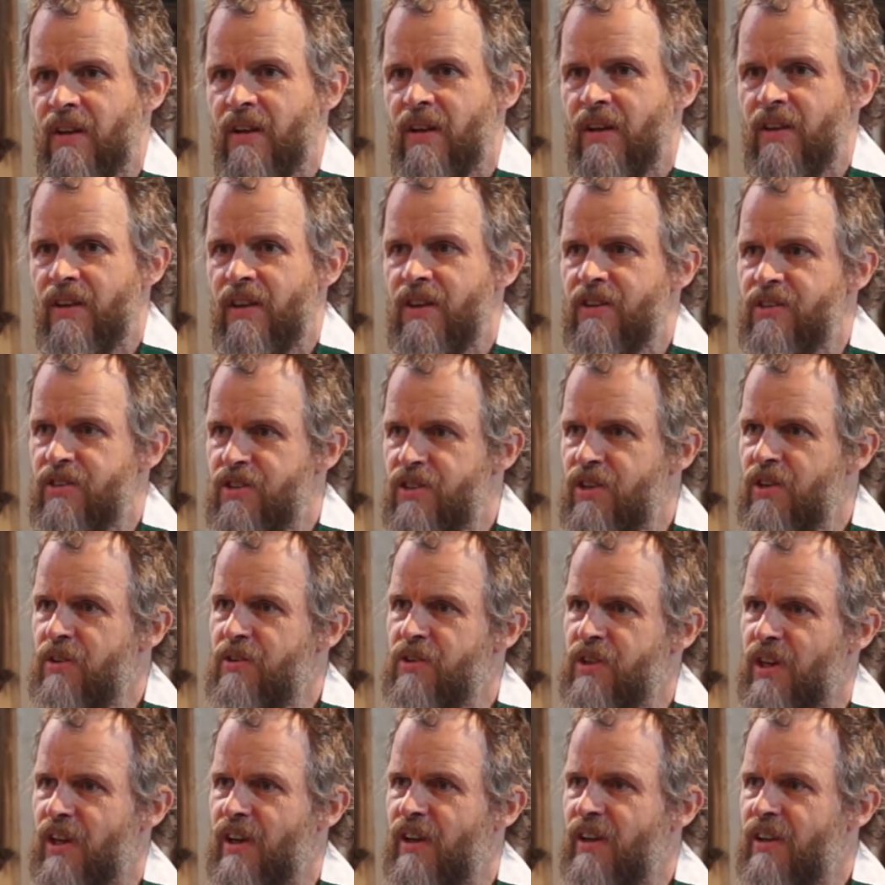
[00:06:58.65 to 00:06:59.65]
There's
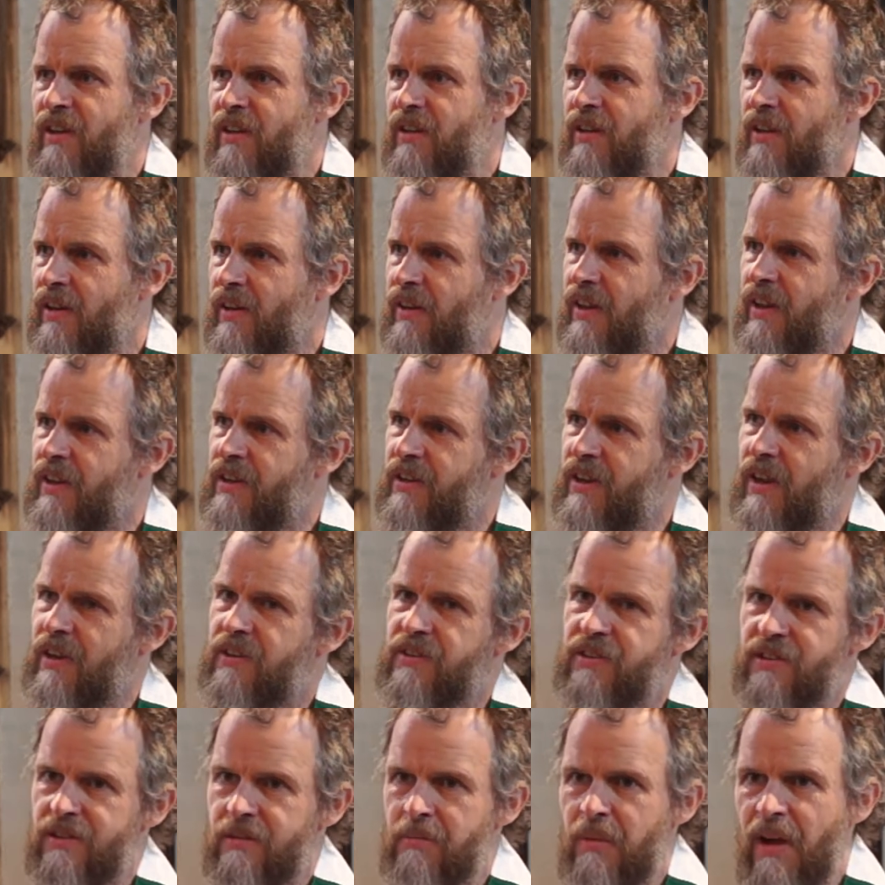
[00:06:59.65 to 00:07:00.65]
Judah, and then there was
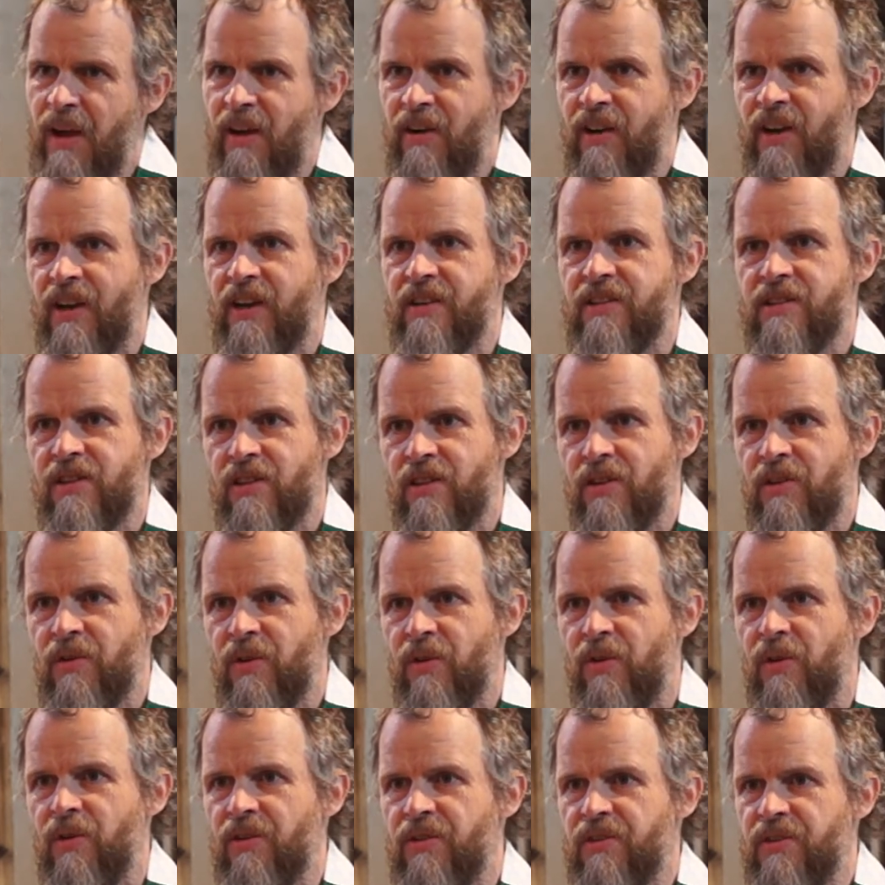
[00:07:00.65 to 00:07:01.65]
Samaria to the
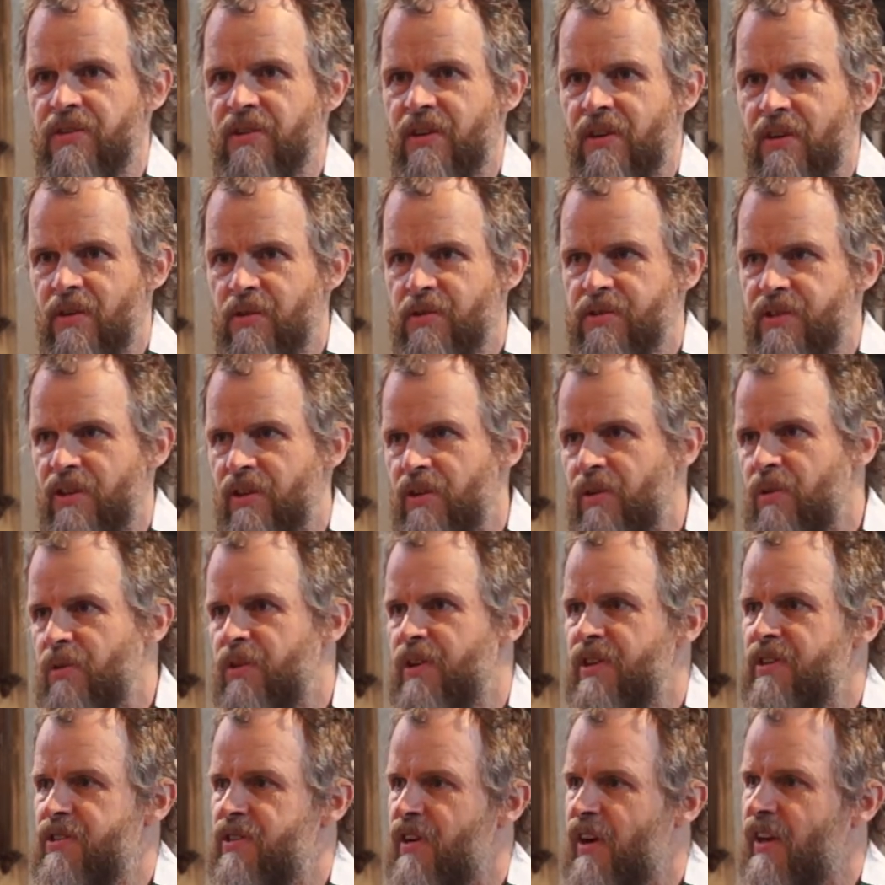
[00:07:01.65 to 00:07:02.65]
north, also called
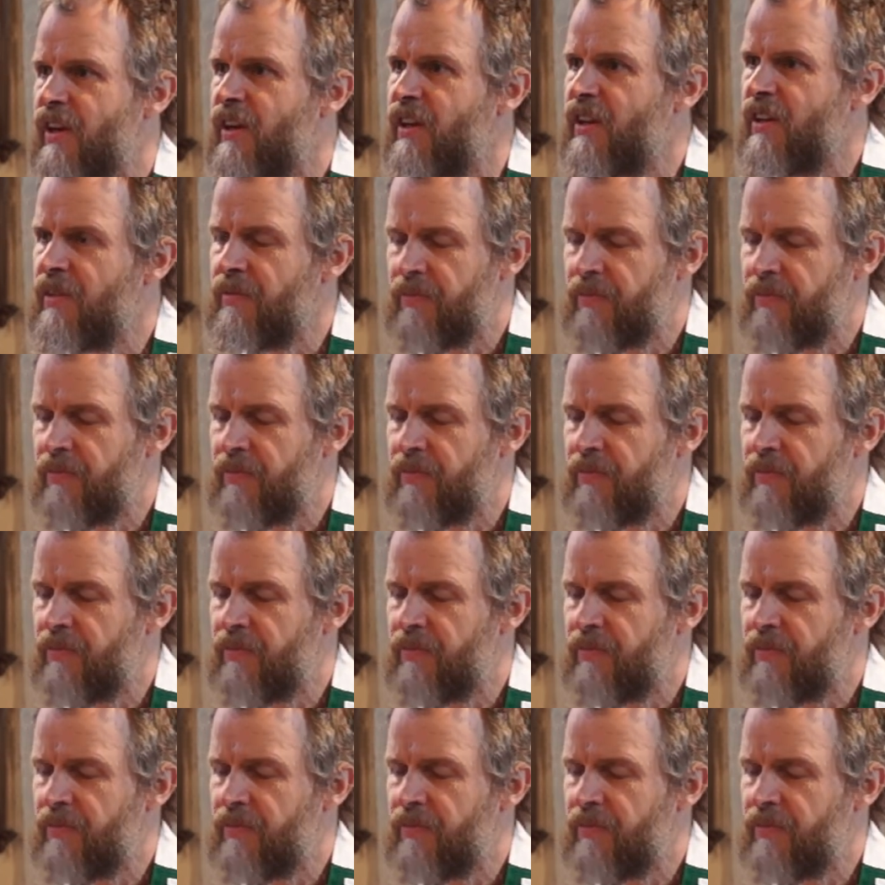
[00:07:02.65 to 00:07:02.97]
Israel.